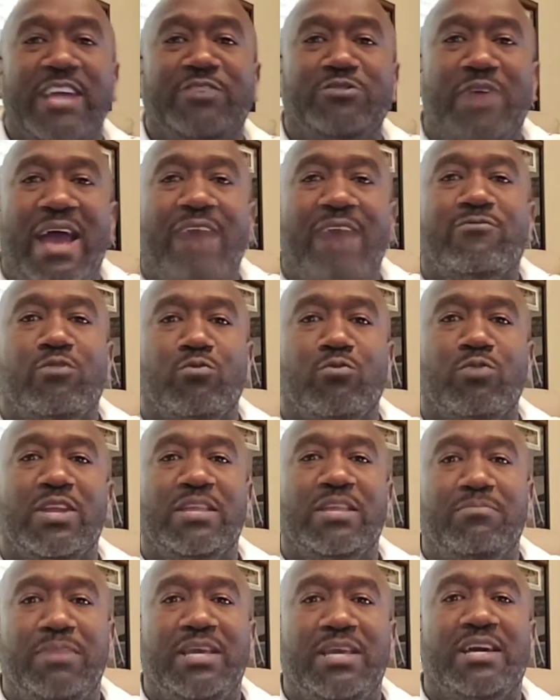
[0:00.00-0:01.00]
is you have to
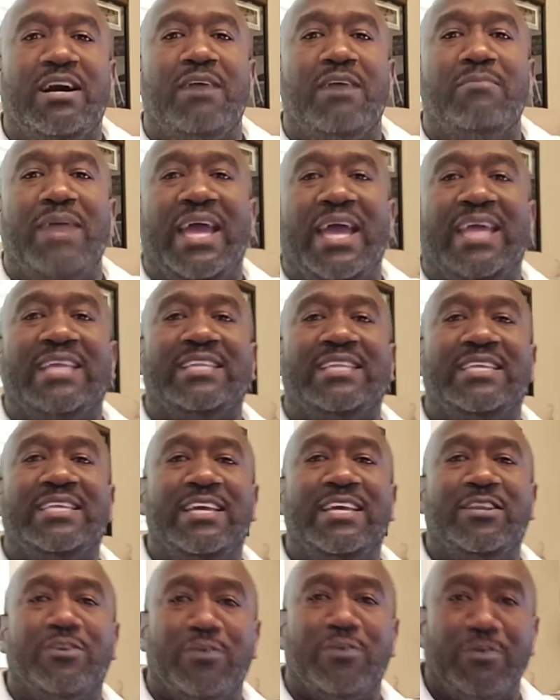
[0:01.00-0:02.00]
really become a
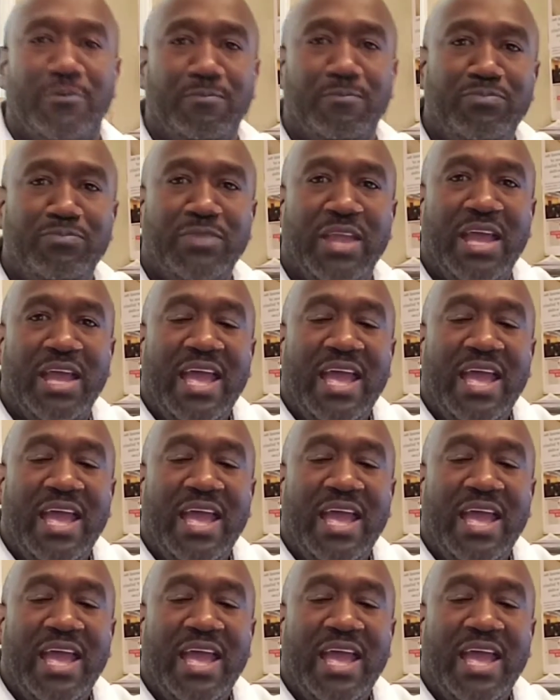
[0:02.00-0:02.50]
leader.